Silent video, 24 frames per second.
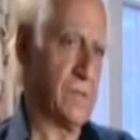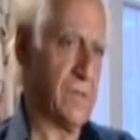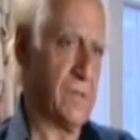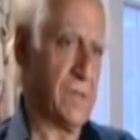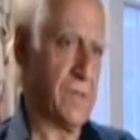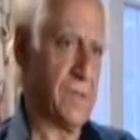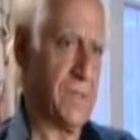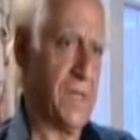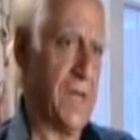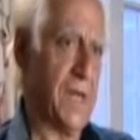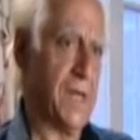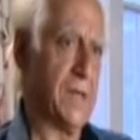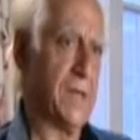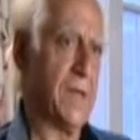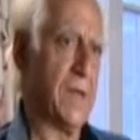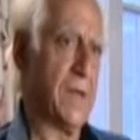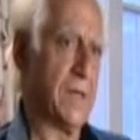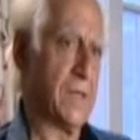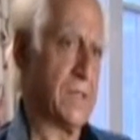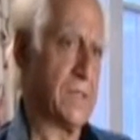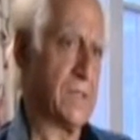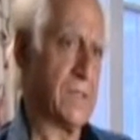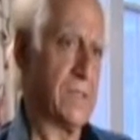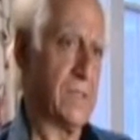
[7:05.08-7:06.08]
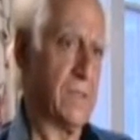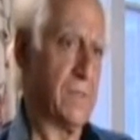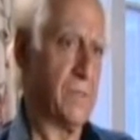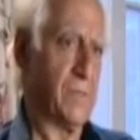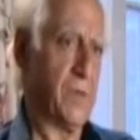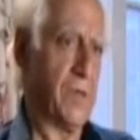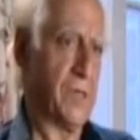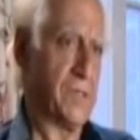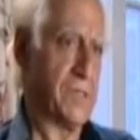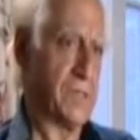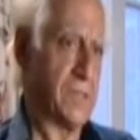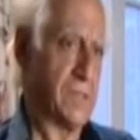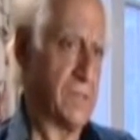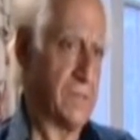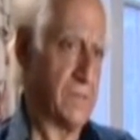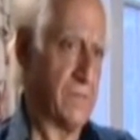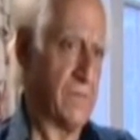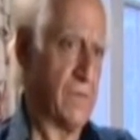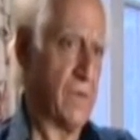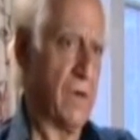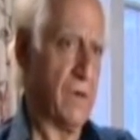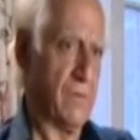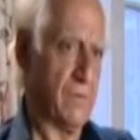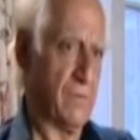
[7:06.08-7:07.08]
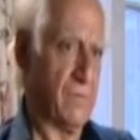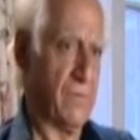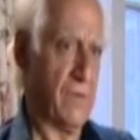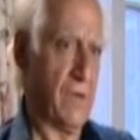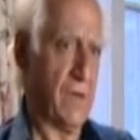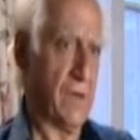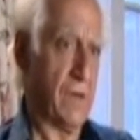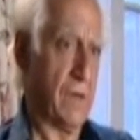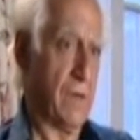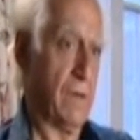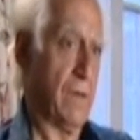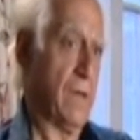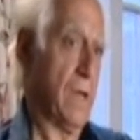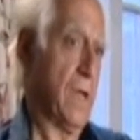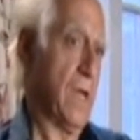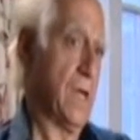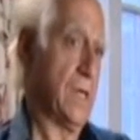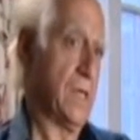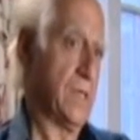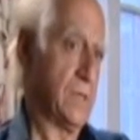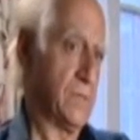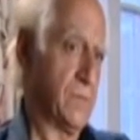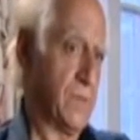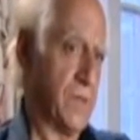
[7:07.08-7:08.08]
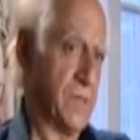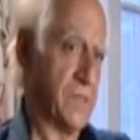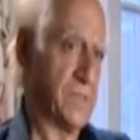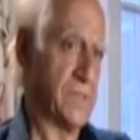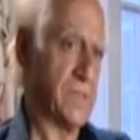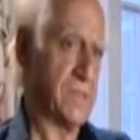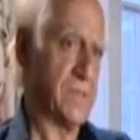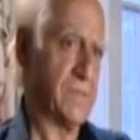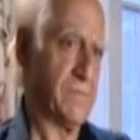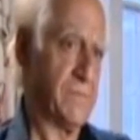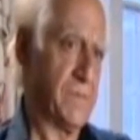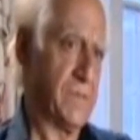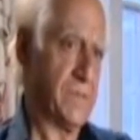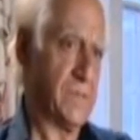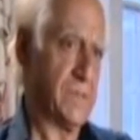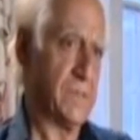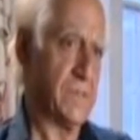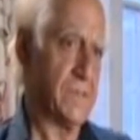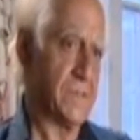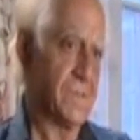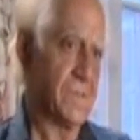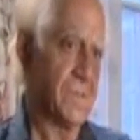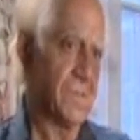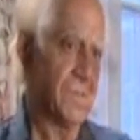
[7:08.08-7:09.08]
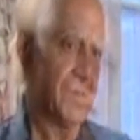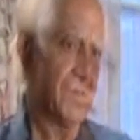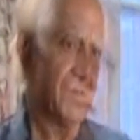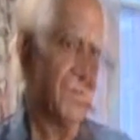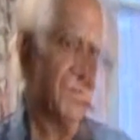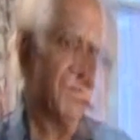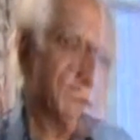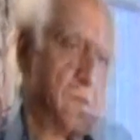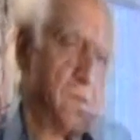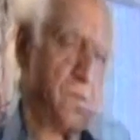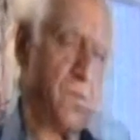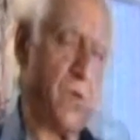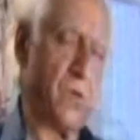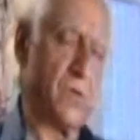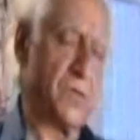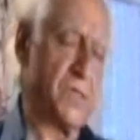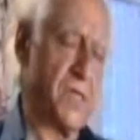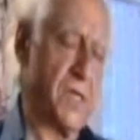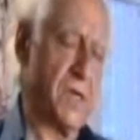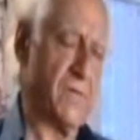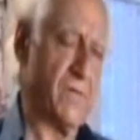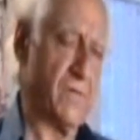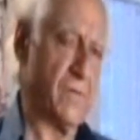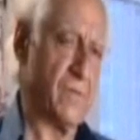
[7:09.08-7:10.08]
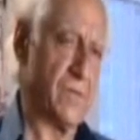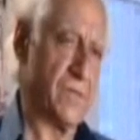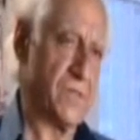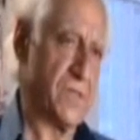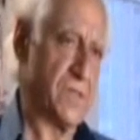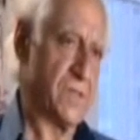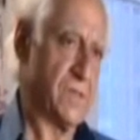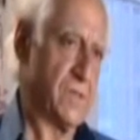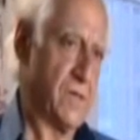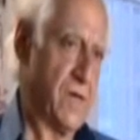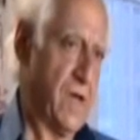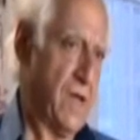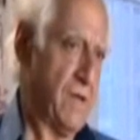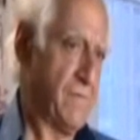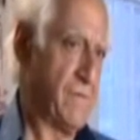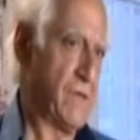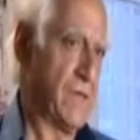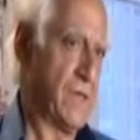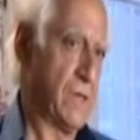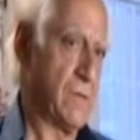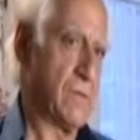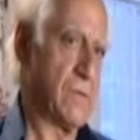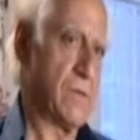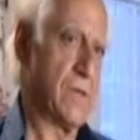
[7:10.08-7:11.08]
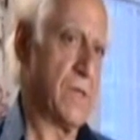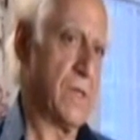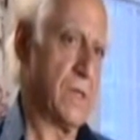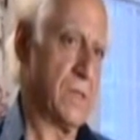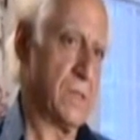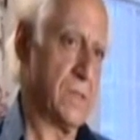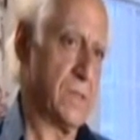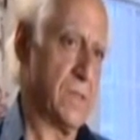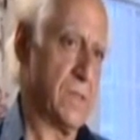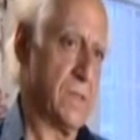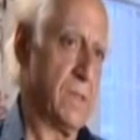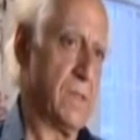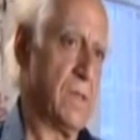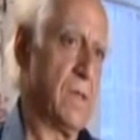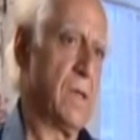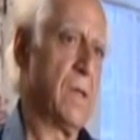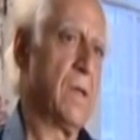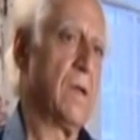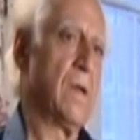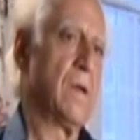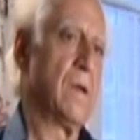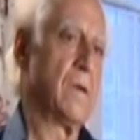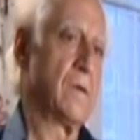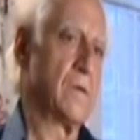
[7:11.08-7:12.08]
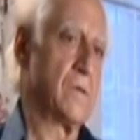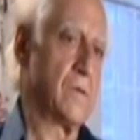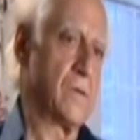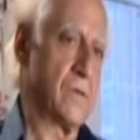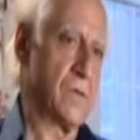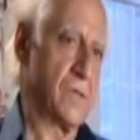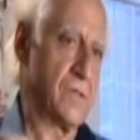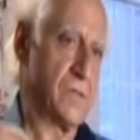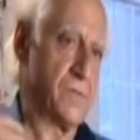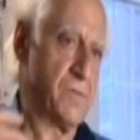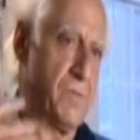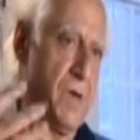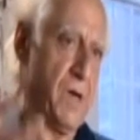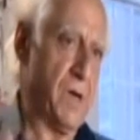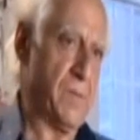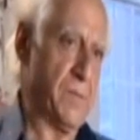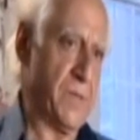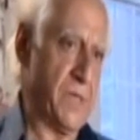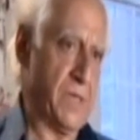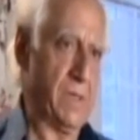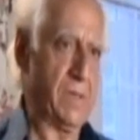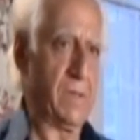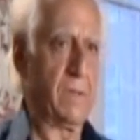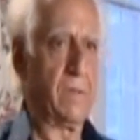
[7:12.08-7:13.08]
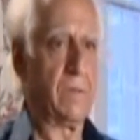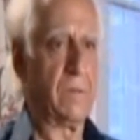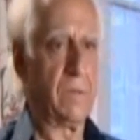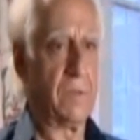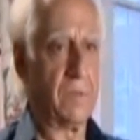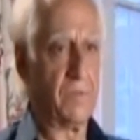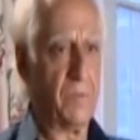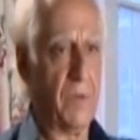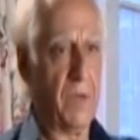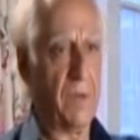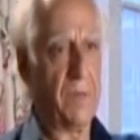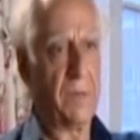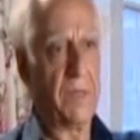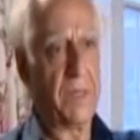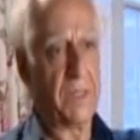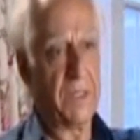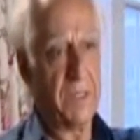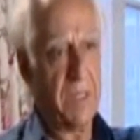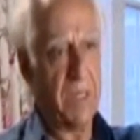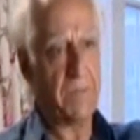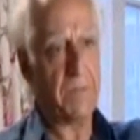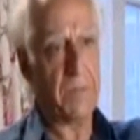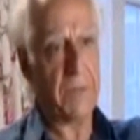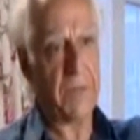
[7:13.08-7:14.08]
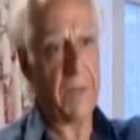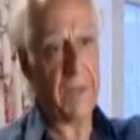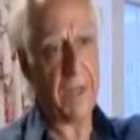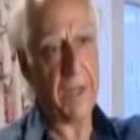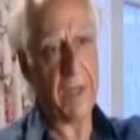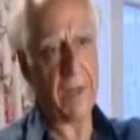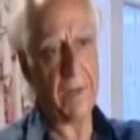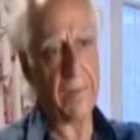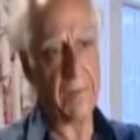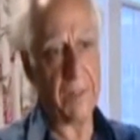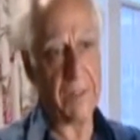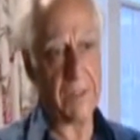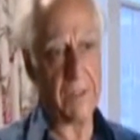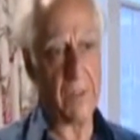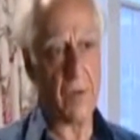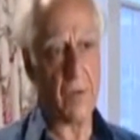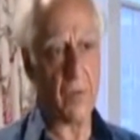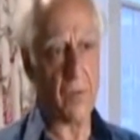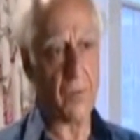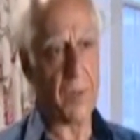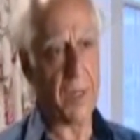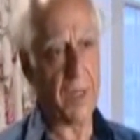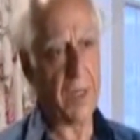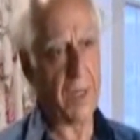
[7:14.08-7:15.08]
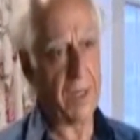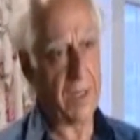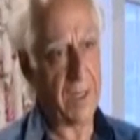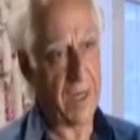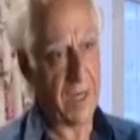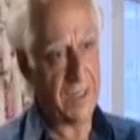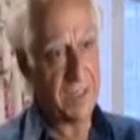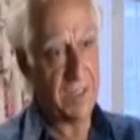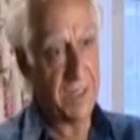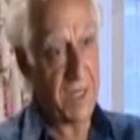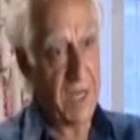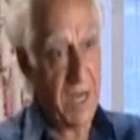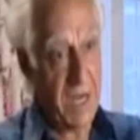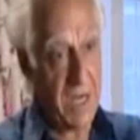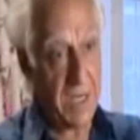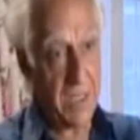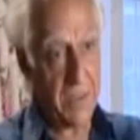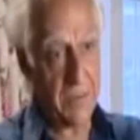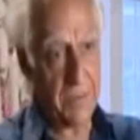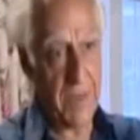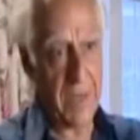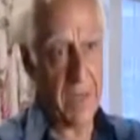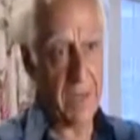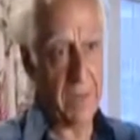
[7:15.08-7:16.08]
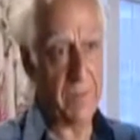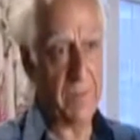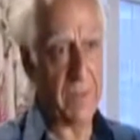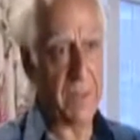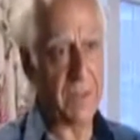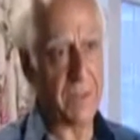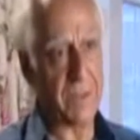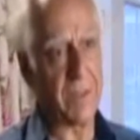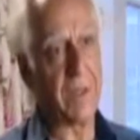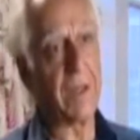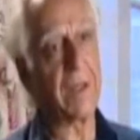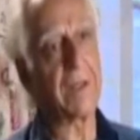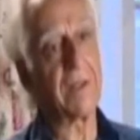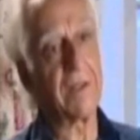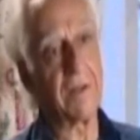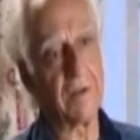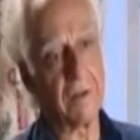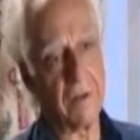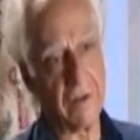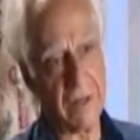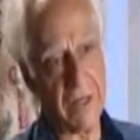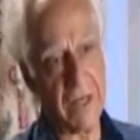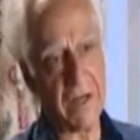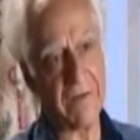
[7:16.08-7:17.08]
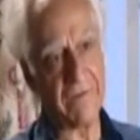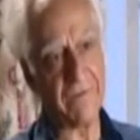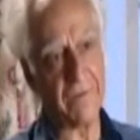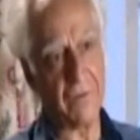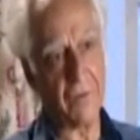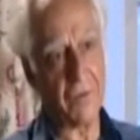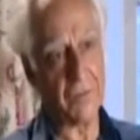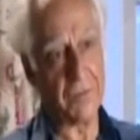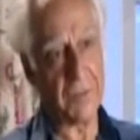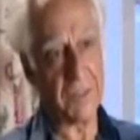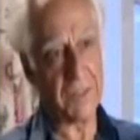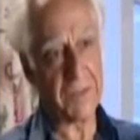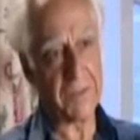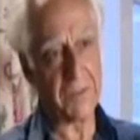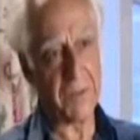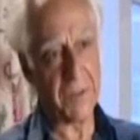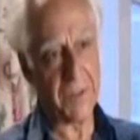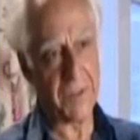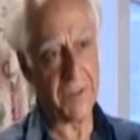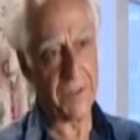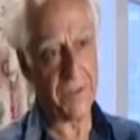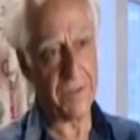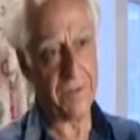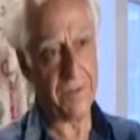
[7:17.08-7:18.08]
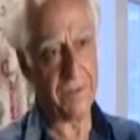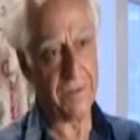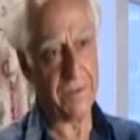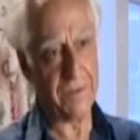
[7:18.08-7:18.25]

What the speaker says: they're dead ducks in the presence of ground fire and in the presence of missiles. Most air forces are heavily oriented towards bombing deep in the enemy's homeland as an independent mission, like the RAF always wanted to do.